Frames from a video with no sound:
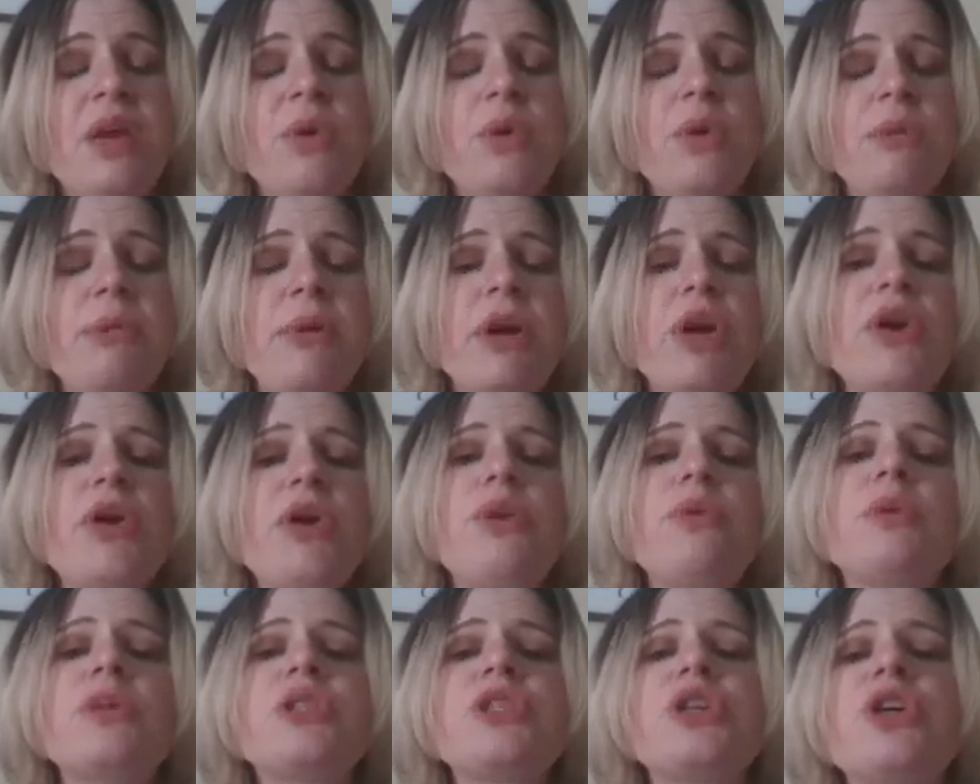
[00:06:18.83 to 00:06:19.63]
When
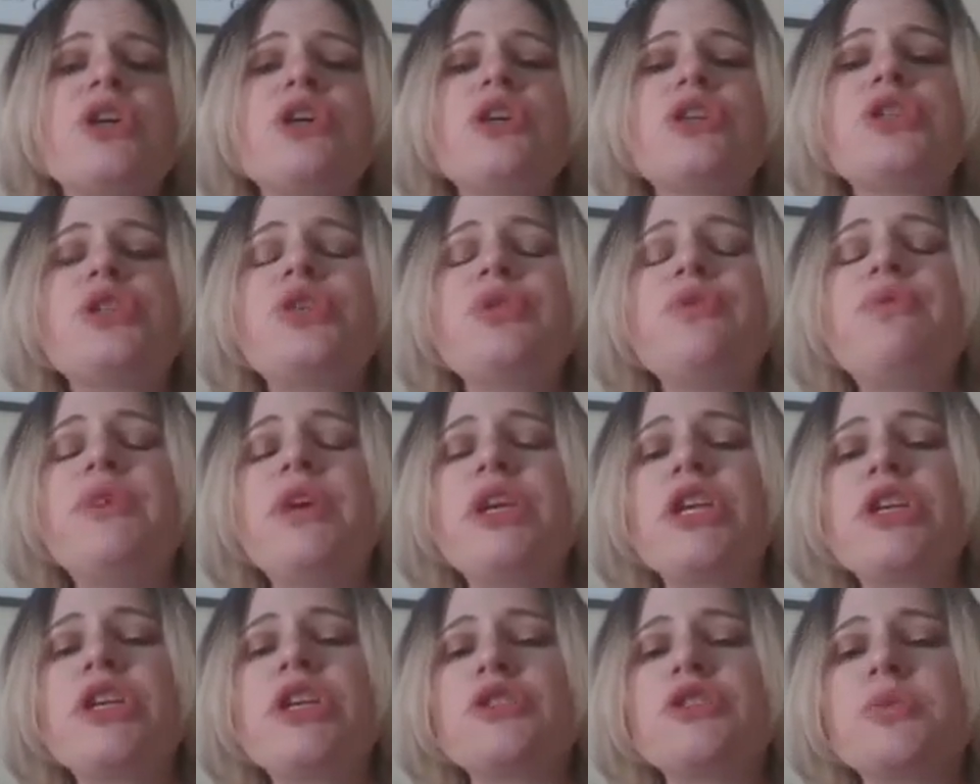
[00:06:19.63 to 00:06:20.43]
Mary returned, two
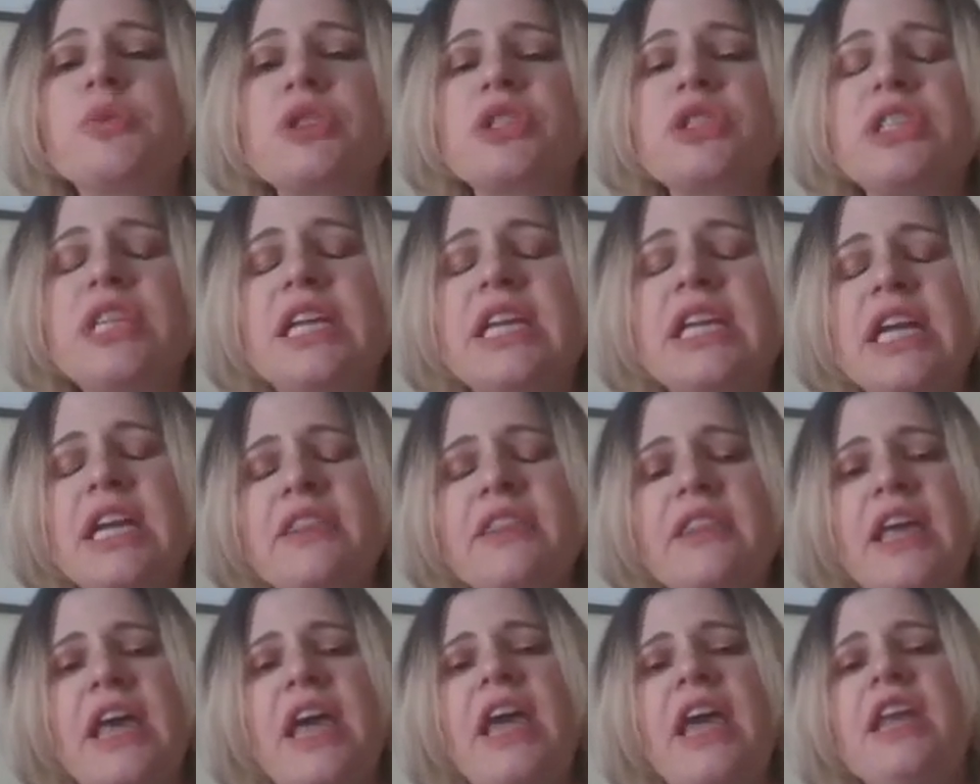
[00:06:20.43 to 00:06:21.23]
figures were sitting
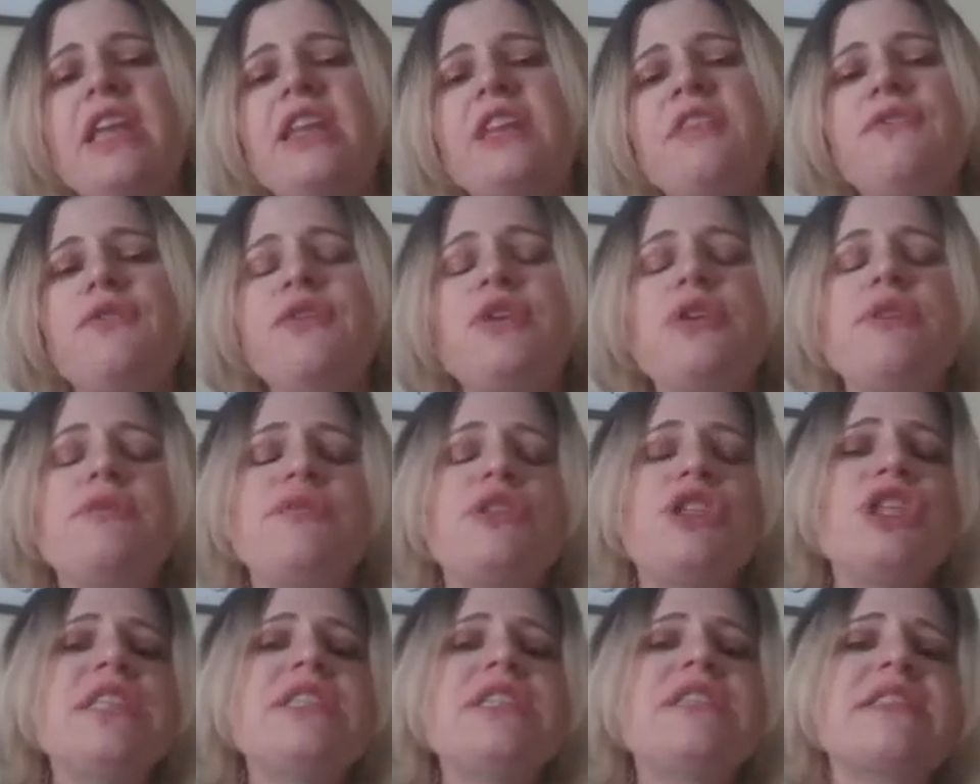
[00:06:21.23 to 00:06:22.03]
at the head and the foot of
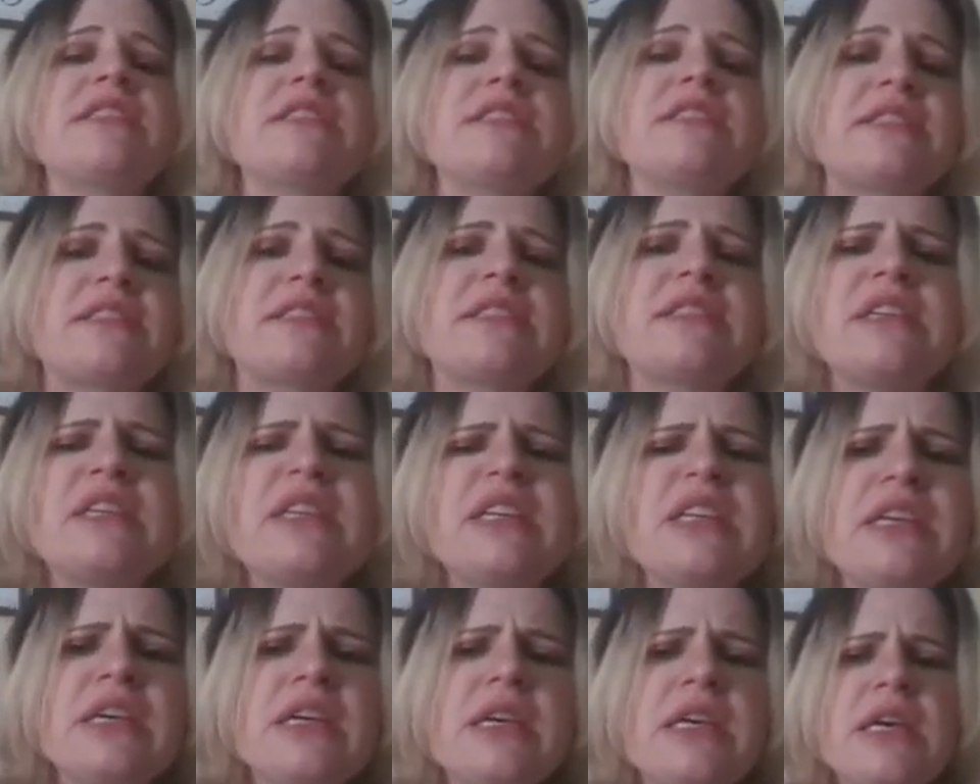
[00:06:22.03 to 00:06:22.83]
Jesus,
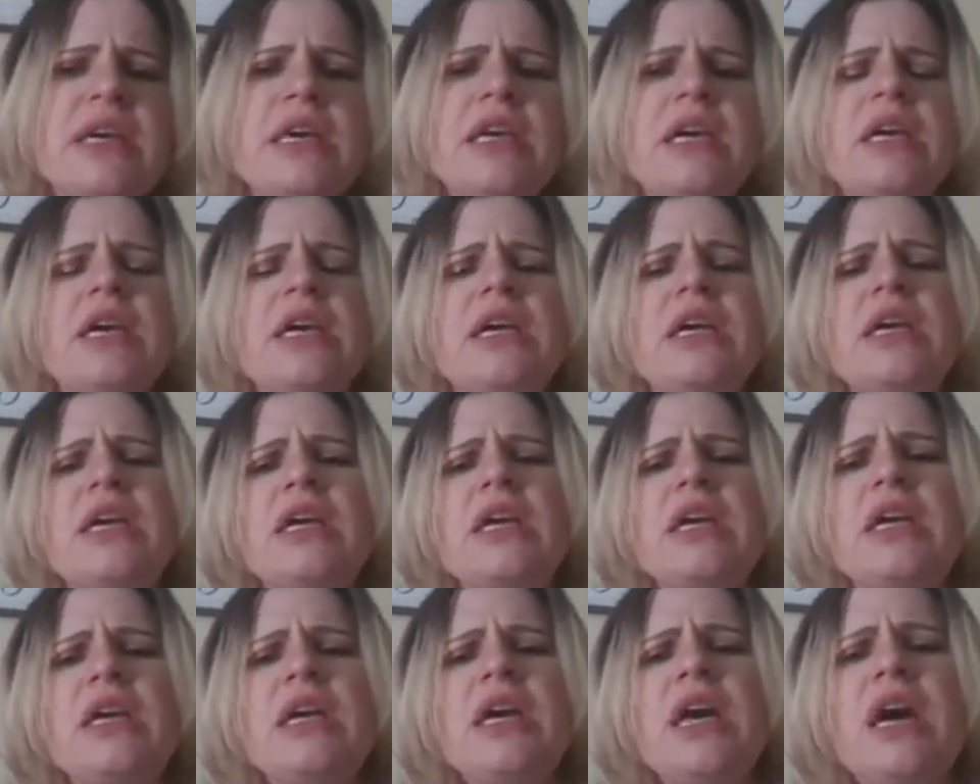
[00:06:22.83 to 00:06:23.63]

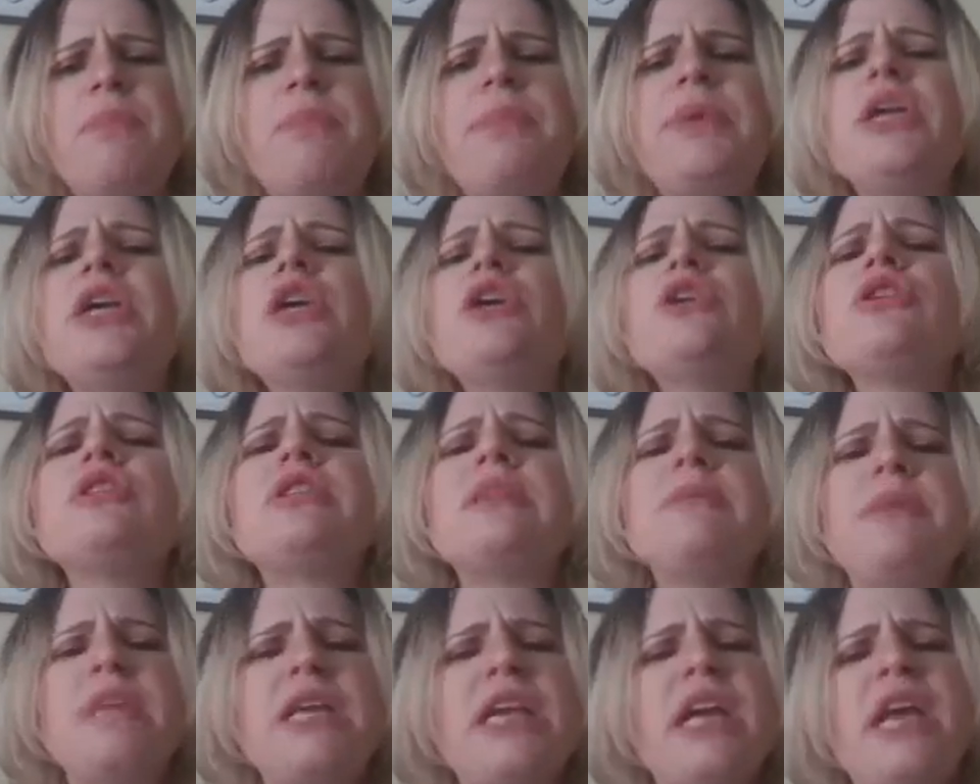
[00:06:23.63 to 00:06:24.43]
appeared
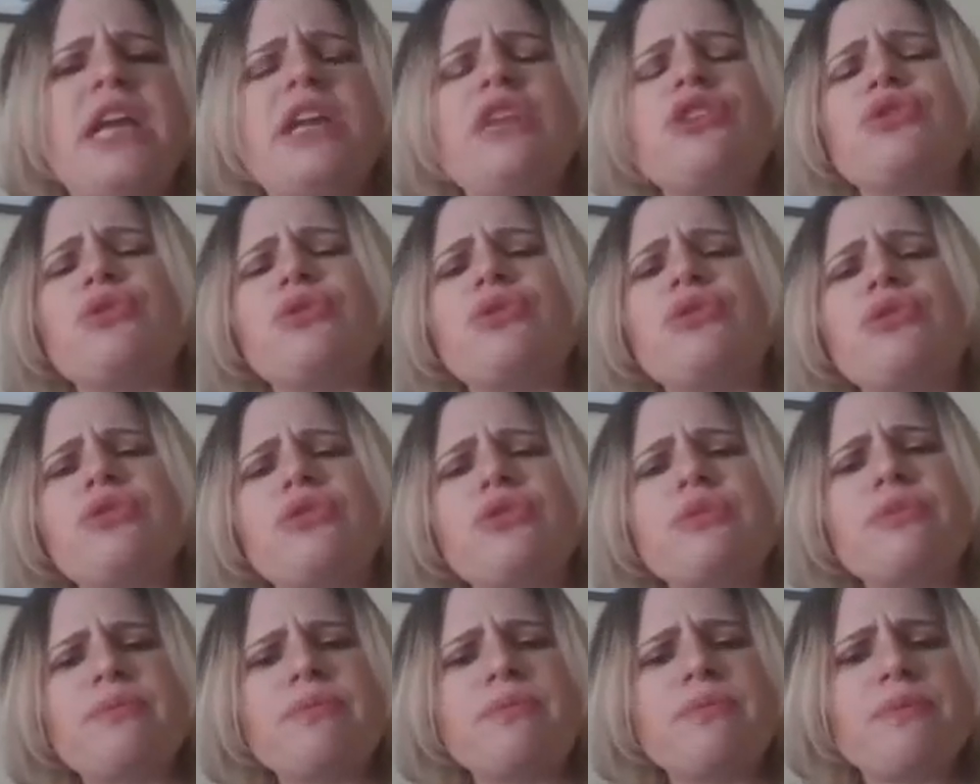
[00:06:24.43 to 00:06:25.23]
to be
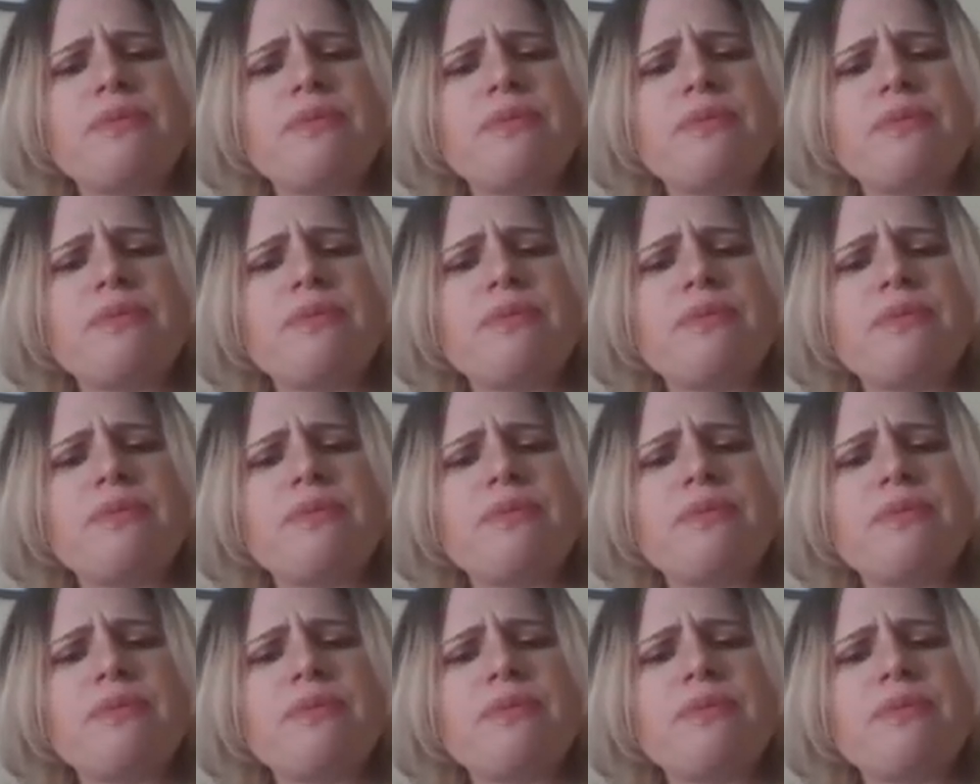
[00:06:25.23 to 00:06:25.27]
angels.